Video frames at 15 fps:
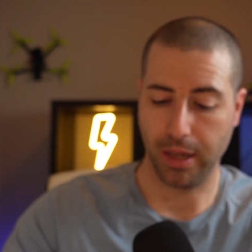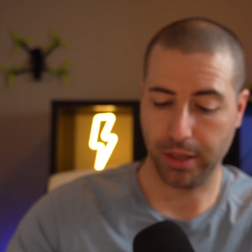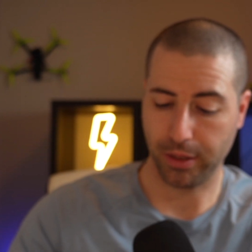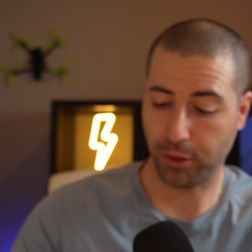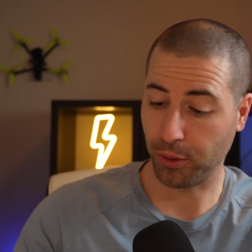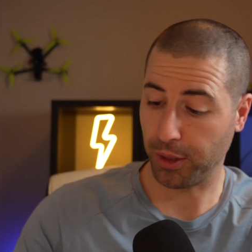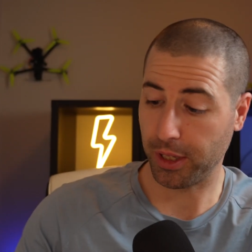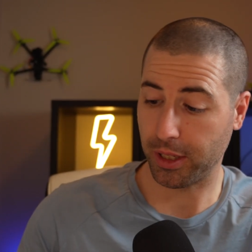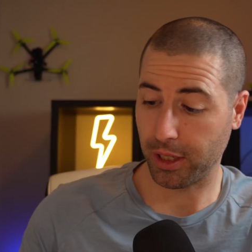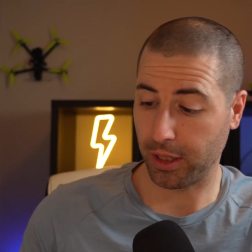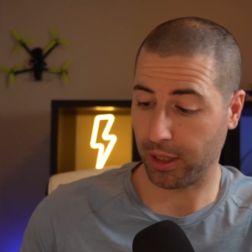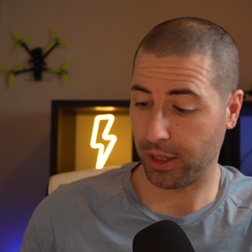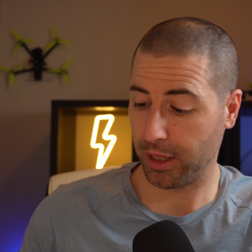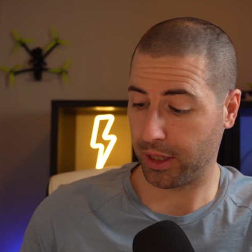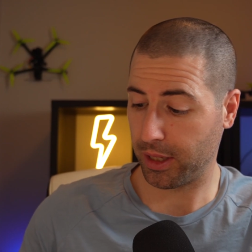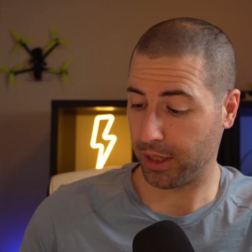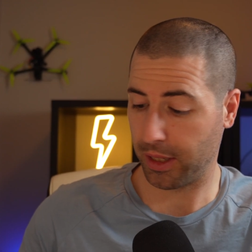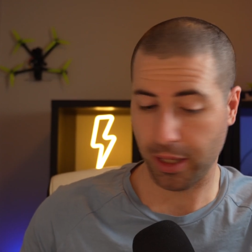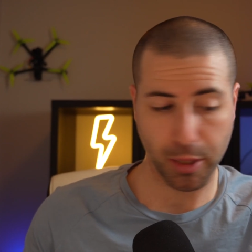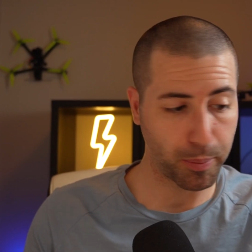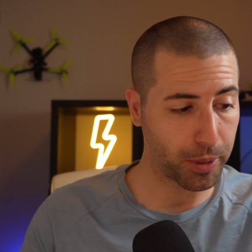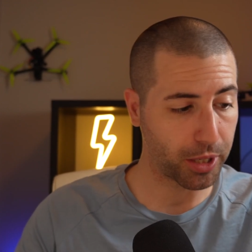So this
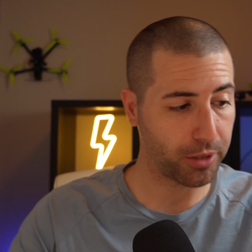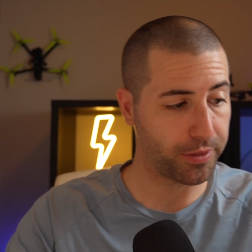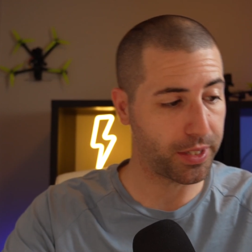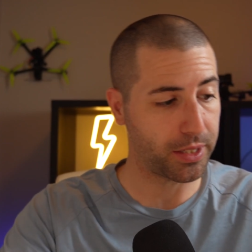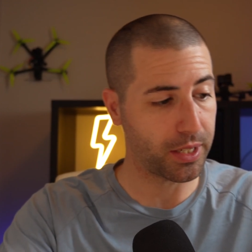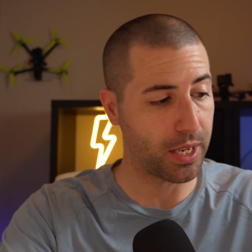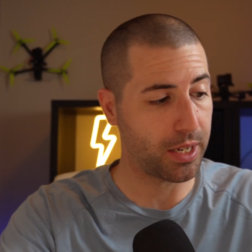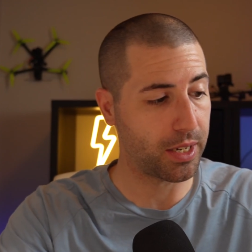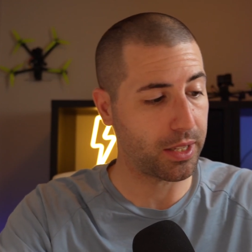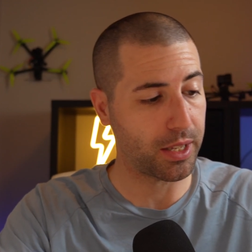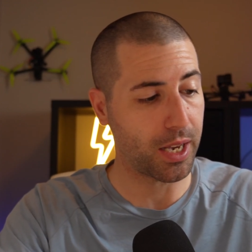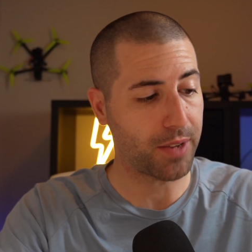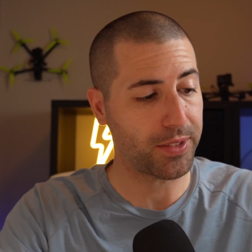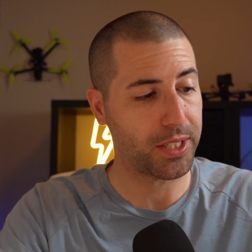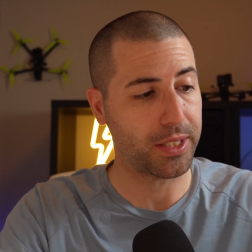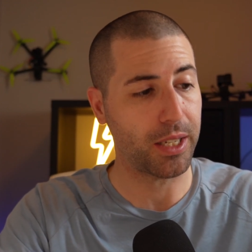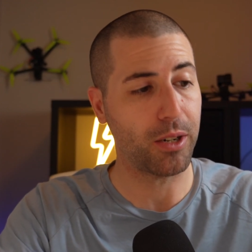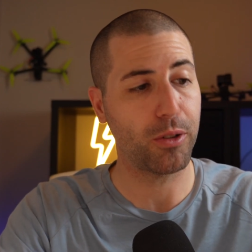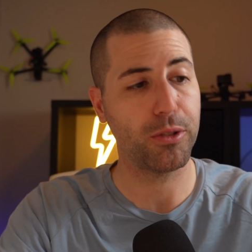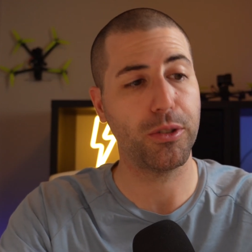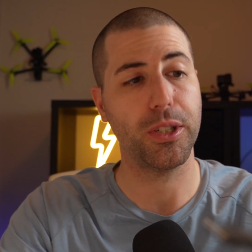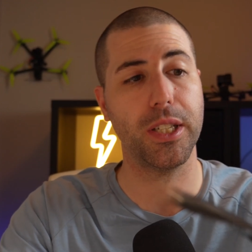is part of it, and then they have the
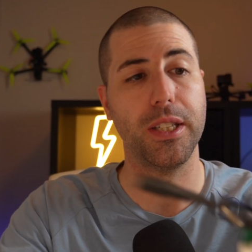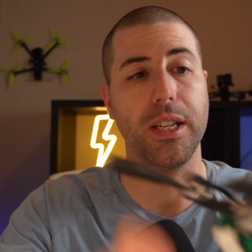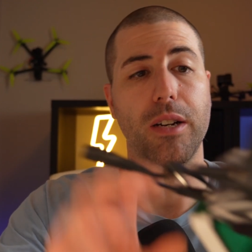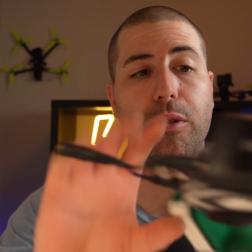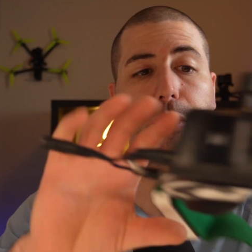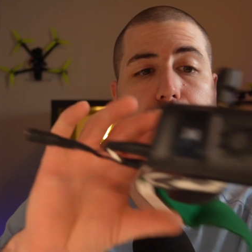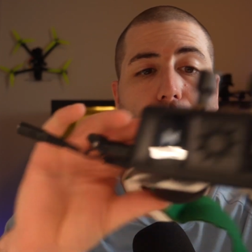standalone unit that goes